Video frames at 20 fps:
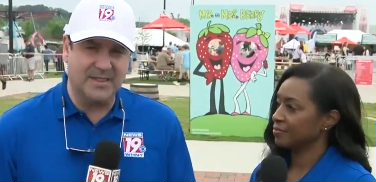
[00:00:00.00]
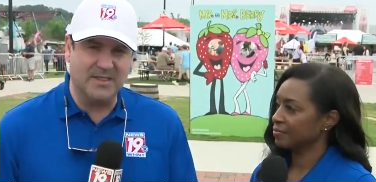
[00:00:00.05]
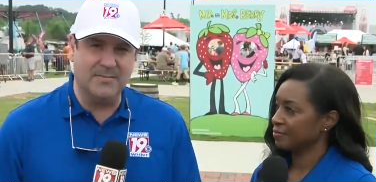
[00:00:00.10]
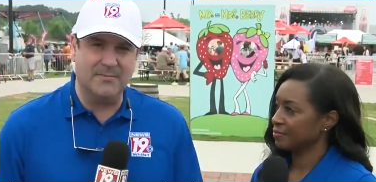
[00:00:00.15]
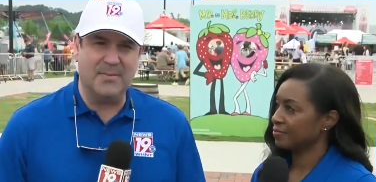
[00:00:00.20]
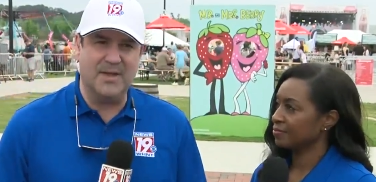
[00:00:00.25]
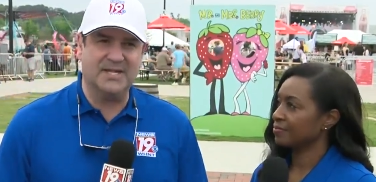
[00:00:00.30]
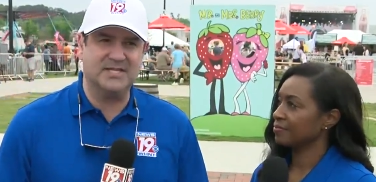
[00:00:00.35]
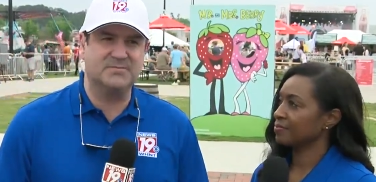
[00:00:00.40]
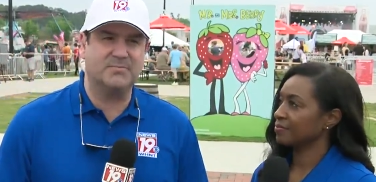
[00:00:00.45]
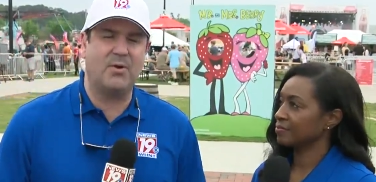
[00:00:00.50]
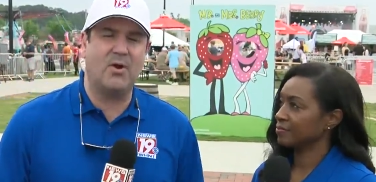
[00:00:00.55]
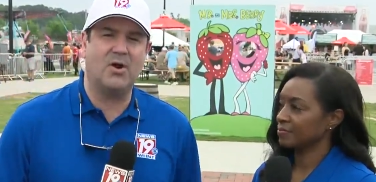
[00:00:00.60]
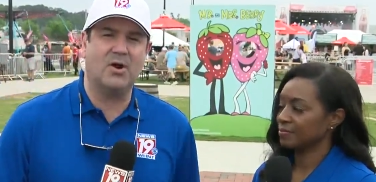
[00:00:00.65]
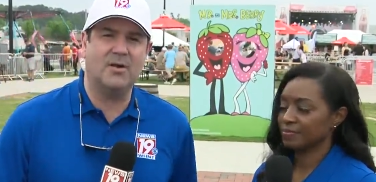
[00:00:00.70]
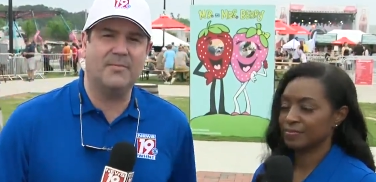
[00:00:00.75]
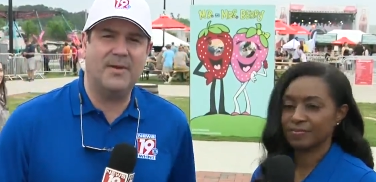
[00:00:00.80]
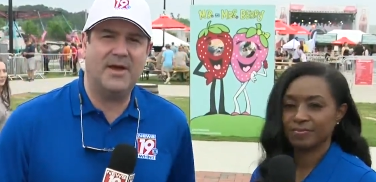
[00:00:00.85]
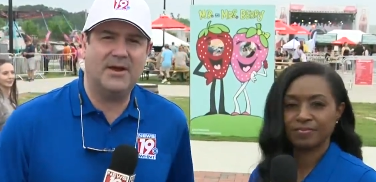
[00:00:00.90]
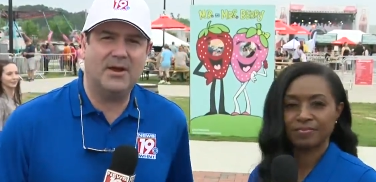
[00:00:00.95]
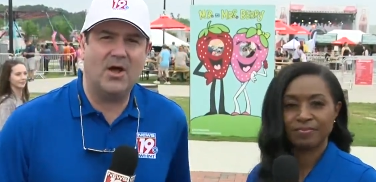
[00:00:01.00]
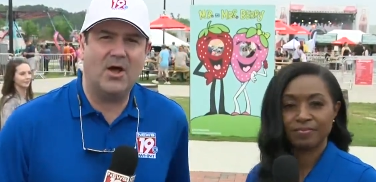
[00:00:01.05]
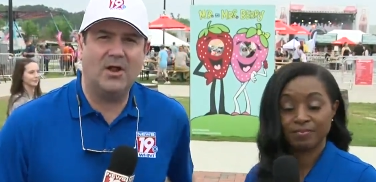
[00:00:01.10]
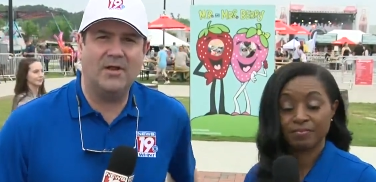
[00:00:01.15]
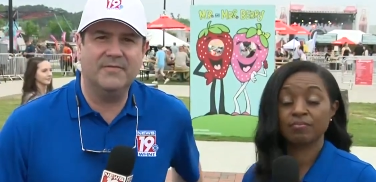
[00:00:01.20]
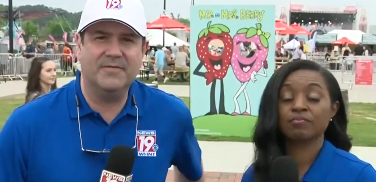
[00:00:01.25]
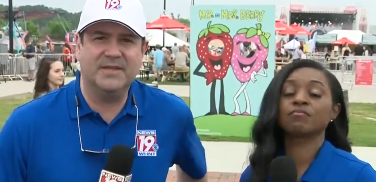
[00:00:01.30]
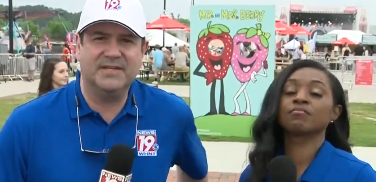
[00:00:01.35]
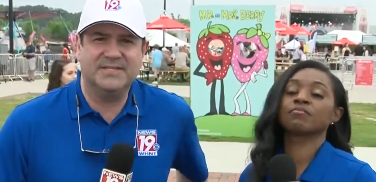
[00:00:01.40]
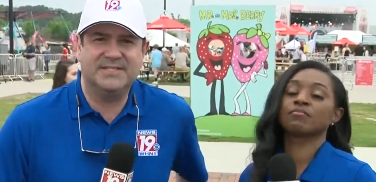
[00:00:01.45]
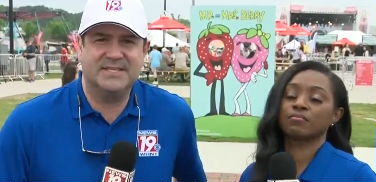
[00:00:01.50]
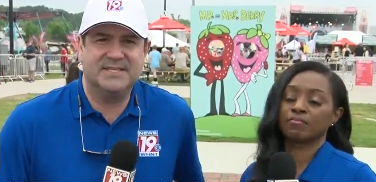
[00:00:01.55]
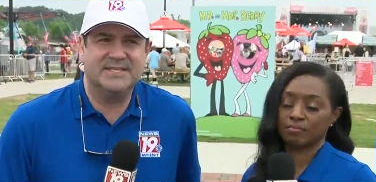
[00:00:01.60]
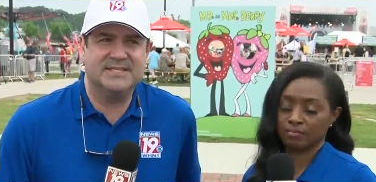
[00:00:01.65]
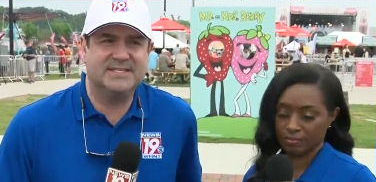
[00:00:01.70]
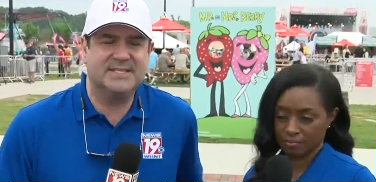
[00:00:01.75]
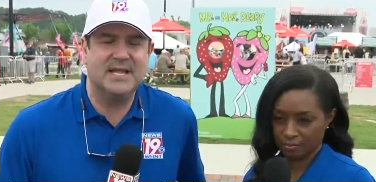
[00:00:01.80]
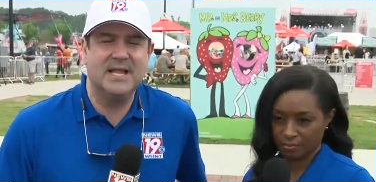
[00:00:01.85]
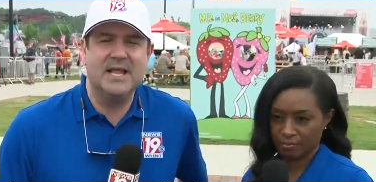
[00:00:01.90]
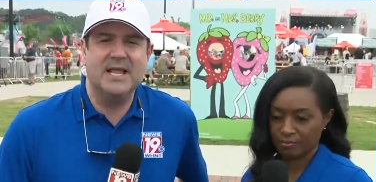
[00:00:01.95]
Speaker 1: The best part about all of this
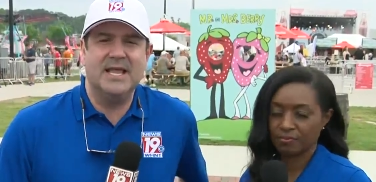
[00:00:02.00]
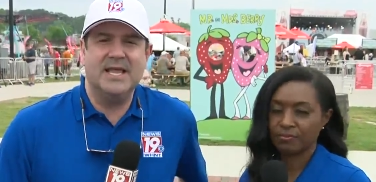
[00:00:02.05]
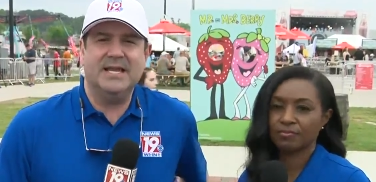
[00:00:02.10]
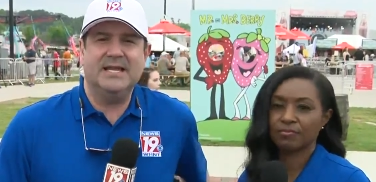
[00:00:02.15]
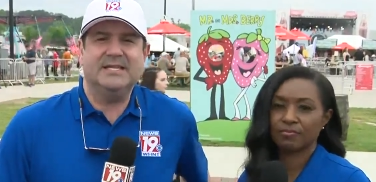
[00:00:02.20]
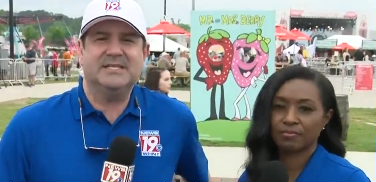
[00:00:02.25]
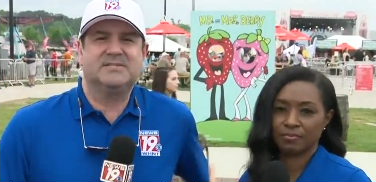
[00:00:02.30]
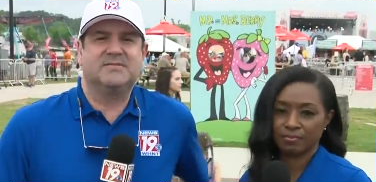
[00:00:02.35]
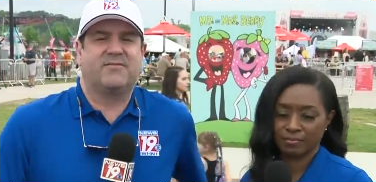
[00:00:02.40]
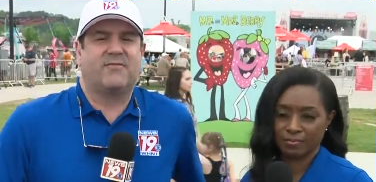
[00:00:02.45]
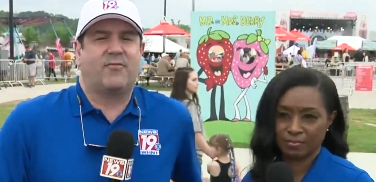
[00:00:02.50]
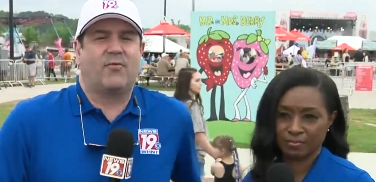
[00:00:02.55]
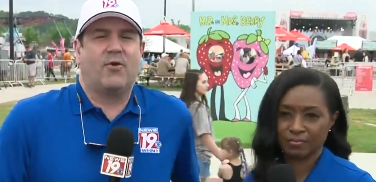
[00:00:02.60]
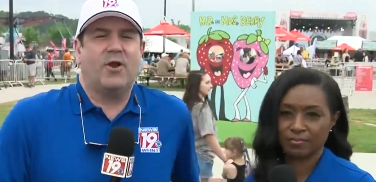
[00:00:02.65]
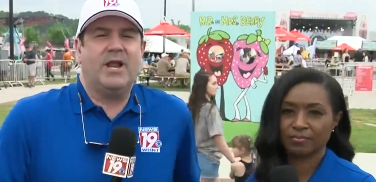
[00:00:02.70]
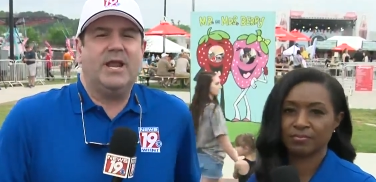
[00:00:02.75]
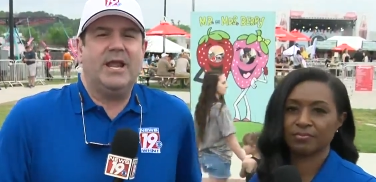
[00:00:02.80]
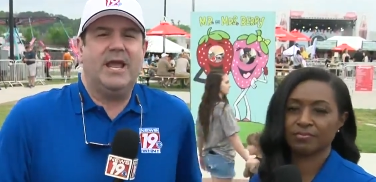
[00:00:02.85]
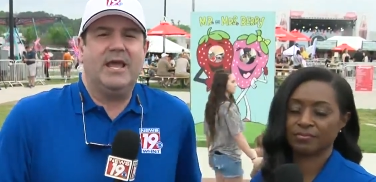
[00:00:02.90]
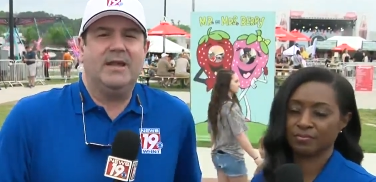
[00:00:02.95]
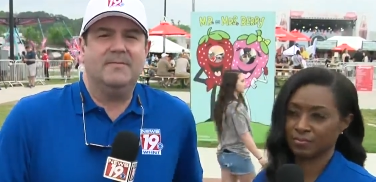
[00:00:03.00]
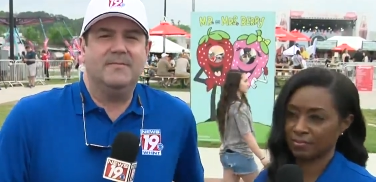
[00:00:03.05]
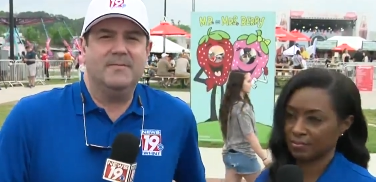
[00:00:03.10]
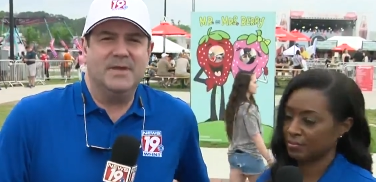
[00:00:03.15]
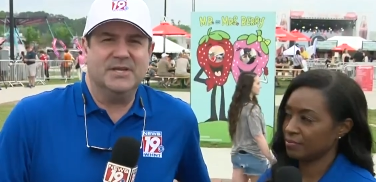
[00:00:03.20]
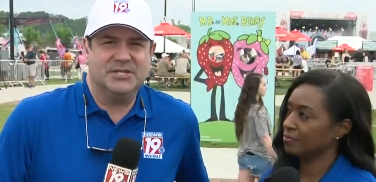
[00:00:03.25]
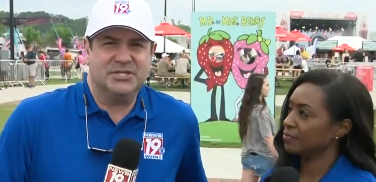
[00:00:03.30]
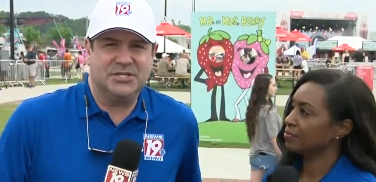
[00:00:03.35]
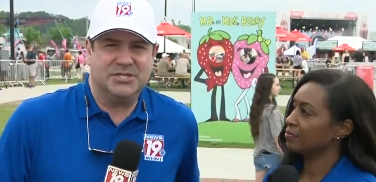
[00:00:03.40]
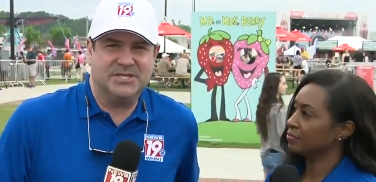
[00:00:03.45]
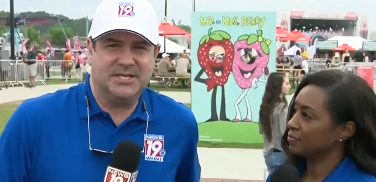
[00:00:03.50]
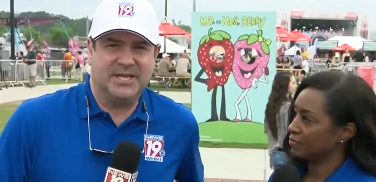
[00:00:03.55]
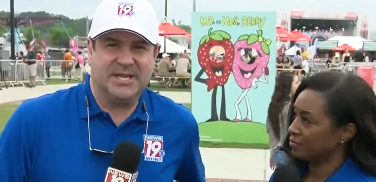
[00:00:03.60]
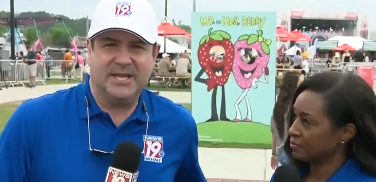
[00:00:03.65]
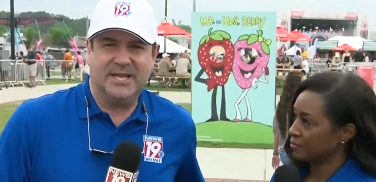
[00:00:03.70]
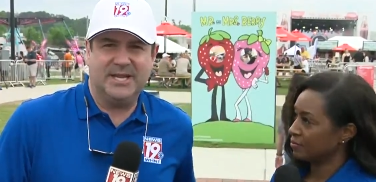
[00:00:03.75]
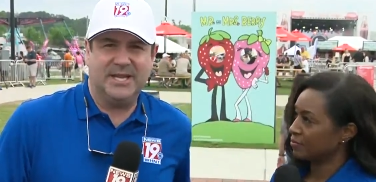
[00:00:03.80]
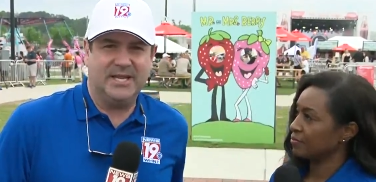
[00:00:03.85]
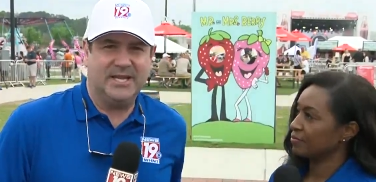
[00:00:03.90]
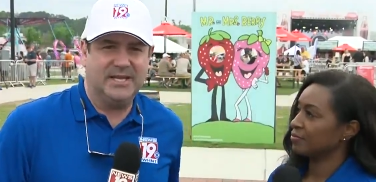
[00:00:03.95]
is it is free admission to
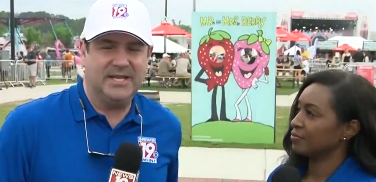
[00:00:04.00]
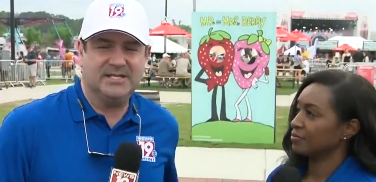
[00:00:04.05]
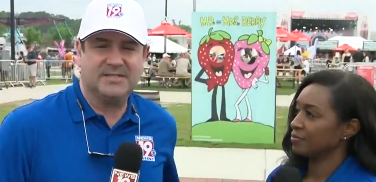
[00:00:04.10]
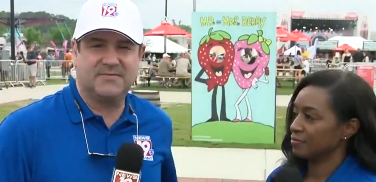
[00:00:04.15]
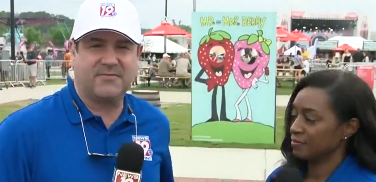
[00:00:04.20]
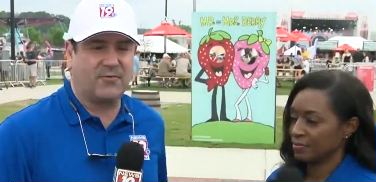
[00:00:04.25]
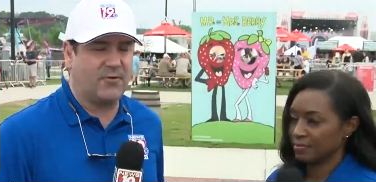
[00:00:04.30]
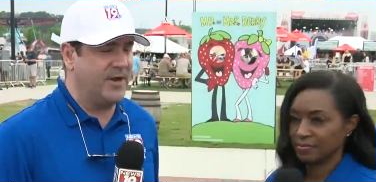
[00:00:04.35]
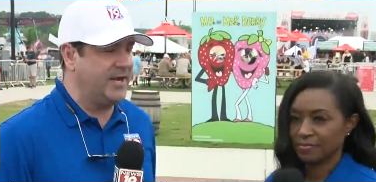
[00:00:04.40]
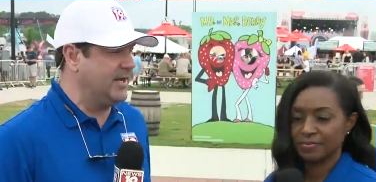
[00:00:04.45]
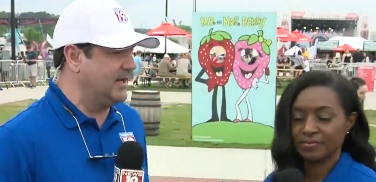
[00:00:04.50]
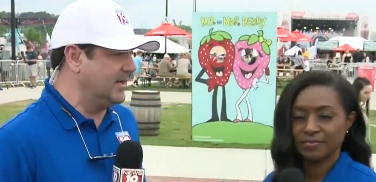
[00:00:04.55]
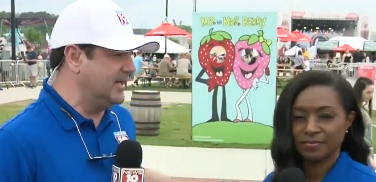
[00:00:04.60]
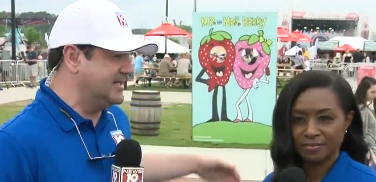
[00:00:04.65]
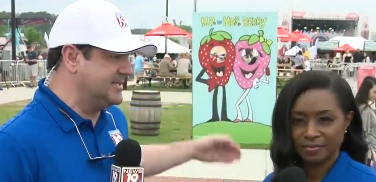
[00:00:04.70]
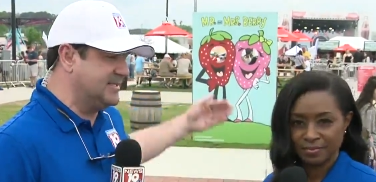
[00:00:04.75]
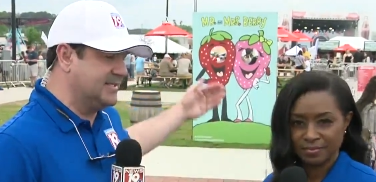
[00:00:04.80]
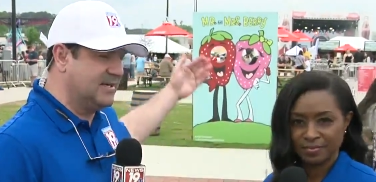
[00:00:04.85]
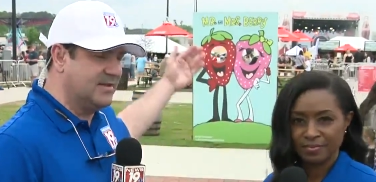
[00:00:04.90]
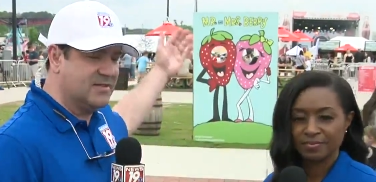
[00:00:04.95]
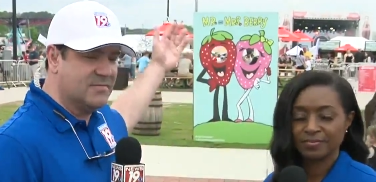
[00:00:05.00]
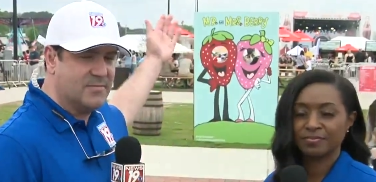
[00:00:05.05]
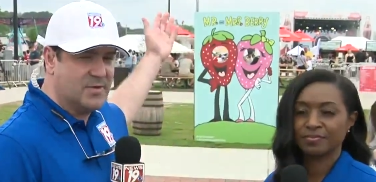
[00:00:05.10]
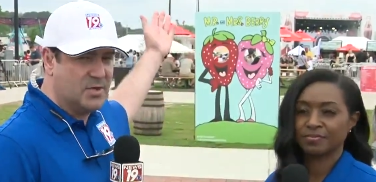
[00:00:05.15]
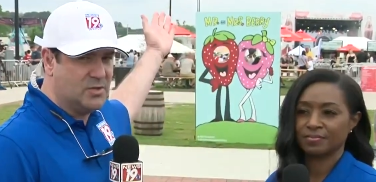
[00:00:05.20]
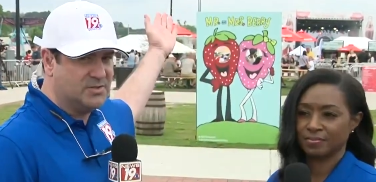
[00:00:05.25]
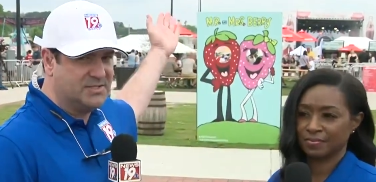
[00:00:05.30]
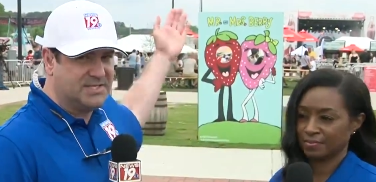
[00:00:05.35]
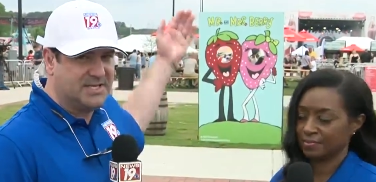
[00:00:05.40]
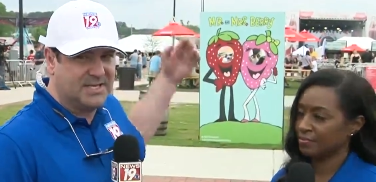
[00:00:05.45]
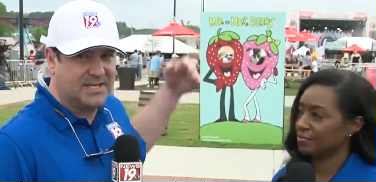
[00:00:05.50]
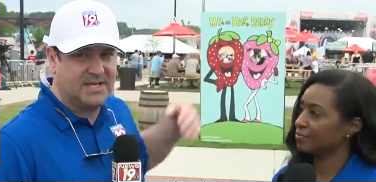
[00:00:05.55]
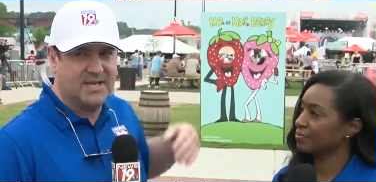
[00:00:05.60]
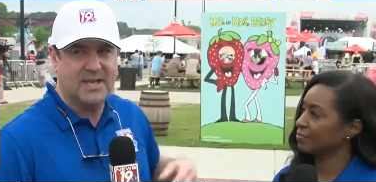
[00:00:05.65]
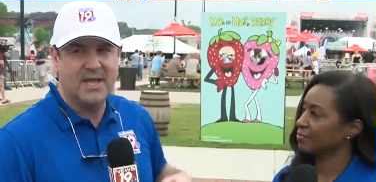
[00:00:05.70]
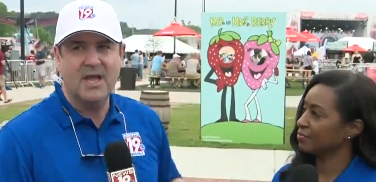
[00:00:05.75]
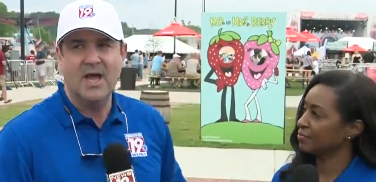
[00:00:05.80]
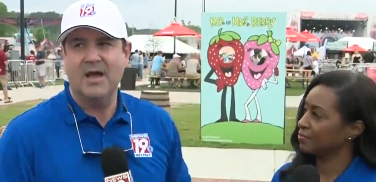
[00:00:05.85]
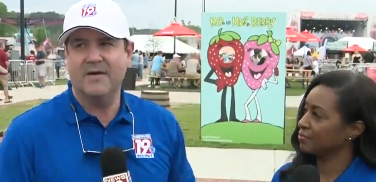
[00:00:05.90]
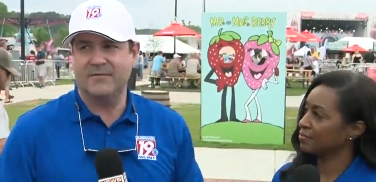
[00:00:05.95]
get in. It's free to listen to the music.
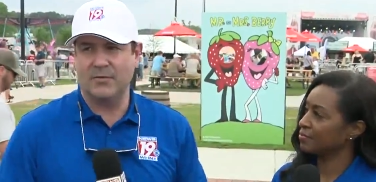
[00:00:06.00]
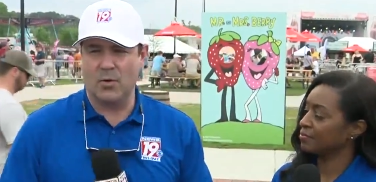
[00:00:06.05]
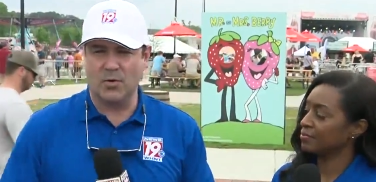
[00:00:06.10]
Of